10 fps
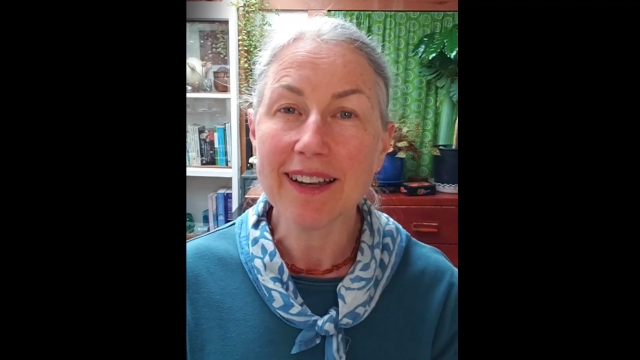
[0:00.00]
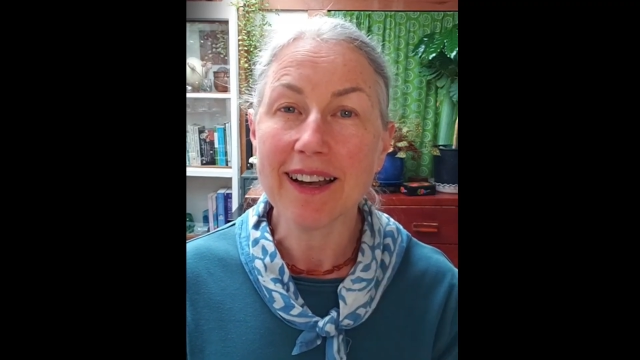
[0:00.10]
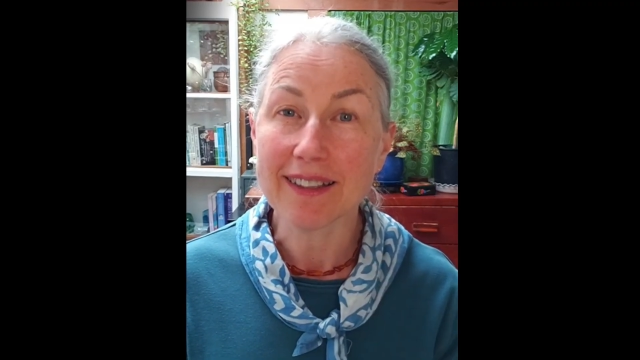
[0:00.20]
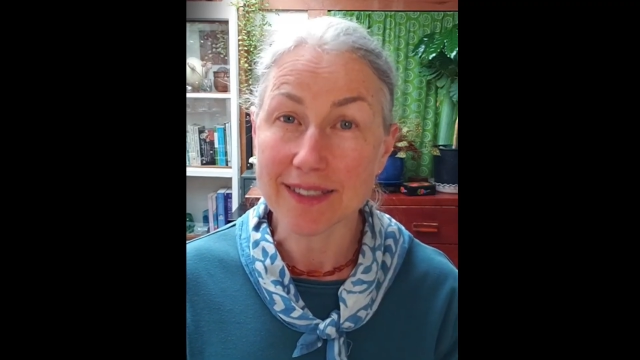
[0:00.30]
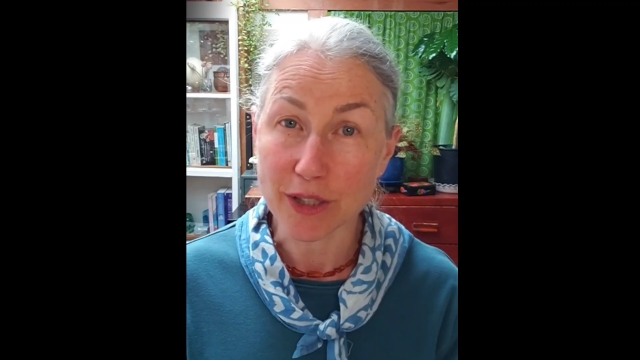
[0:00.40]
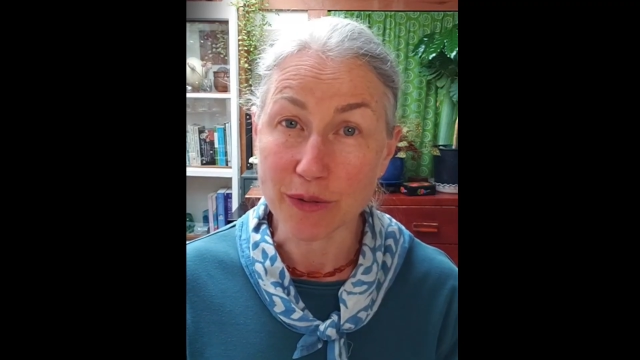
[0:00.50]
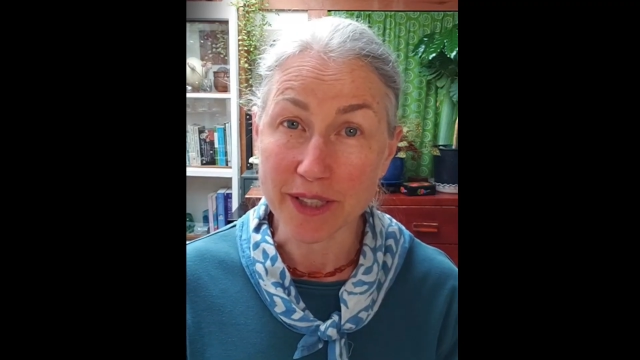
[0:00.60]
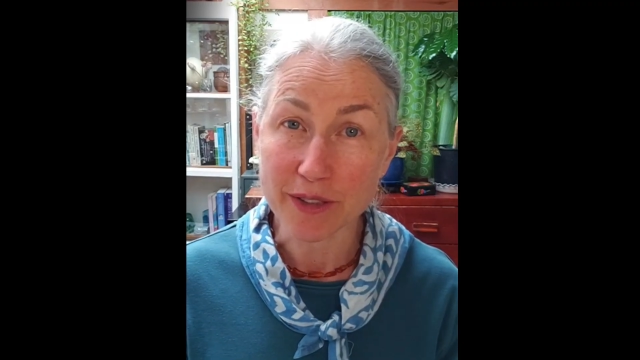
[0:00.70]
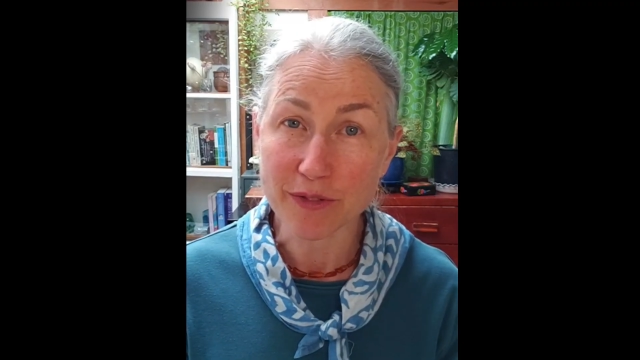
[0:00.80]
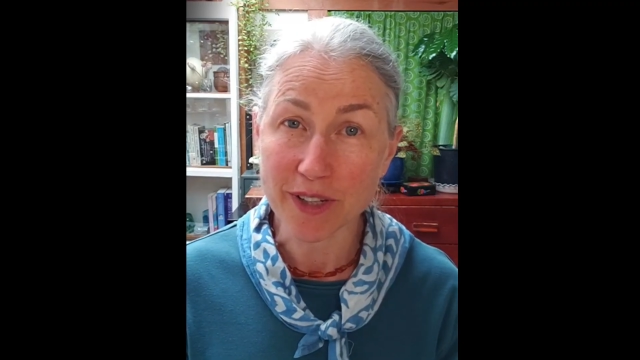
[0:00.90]
I'll see you
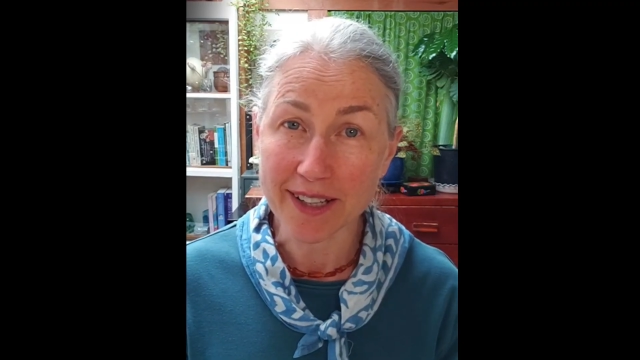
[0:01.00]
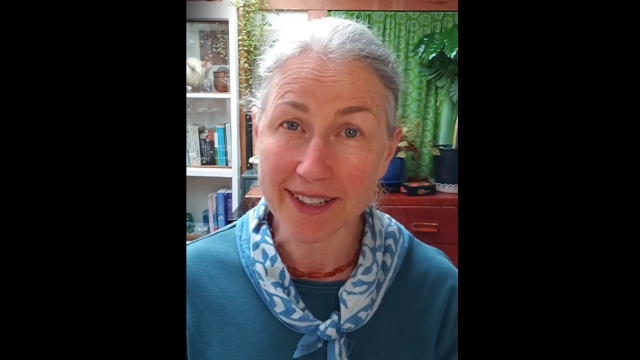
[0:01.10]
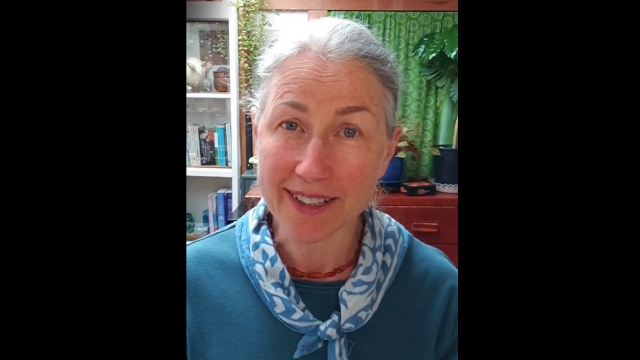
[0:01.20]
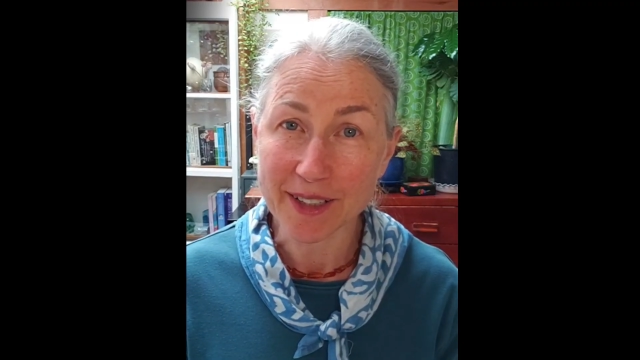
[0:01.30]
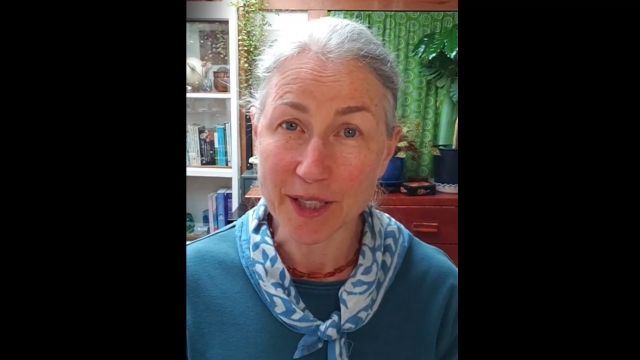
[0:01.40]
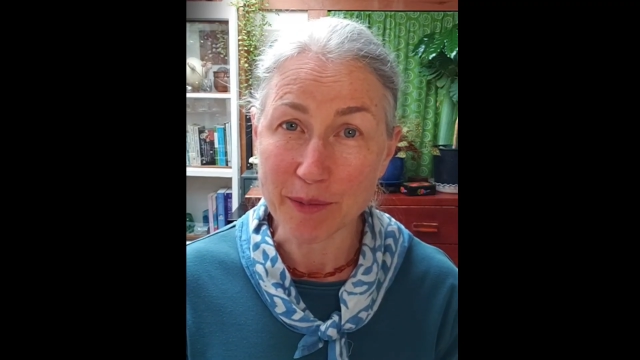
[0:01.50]
next Friday. In the